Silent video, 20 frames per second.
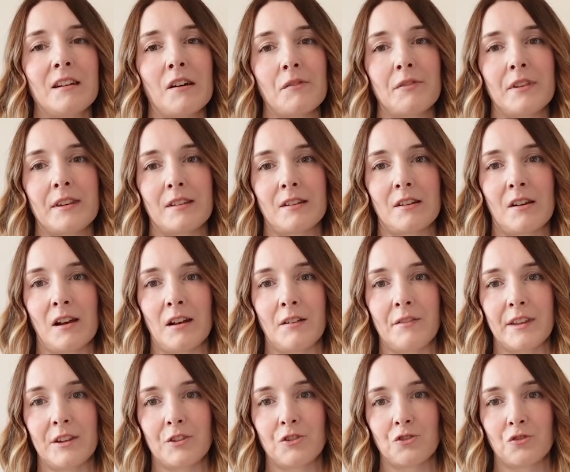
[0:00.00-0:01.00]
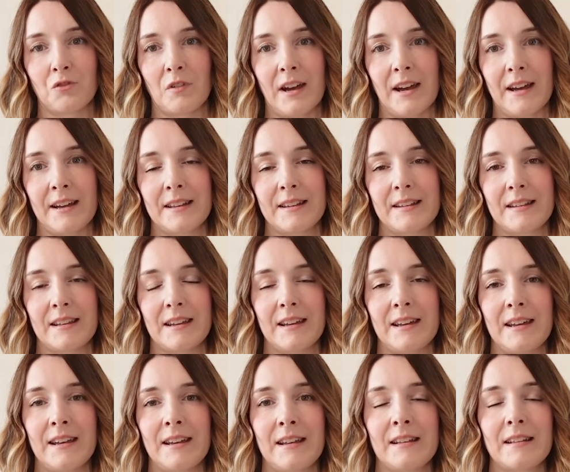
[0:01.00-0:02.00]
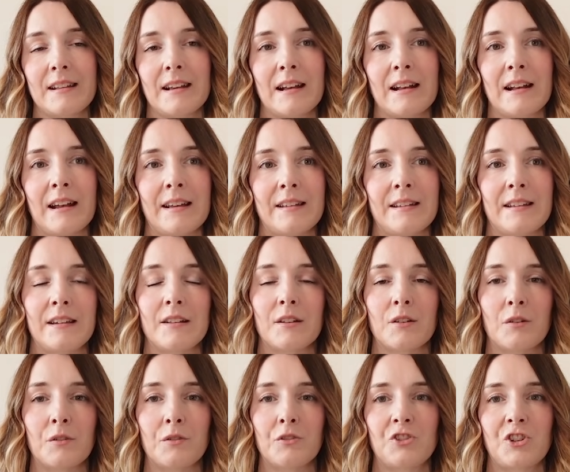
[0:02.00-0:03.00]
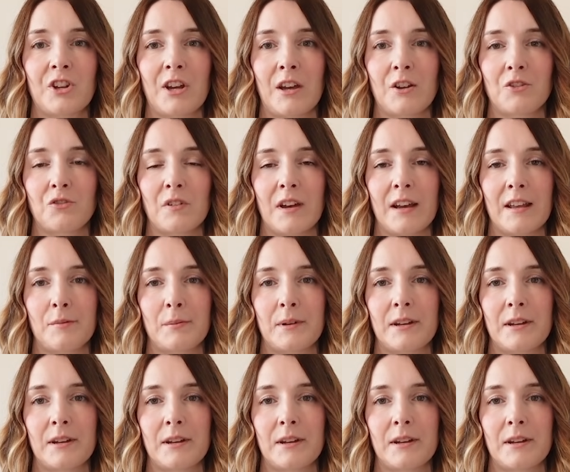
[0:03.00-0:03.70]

love the style of this dress. It is a classic sort of shirt dress,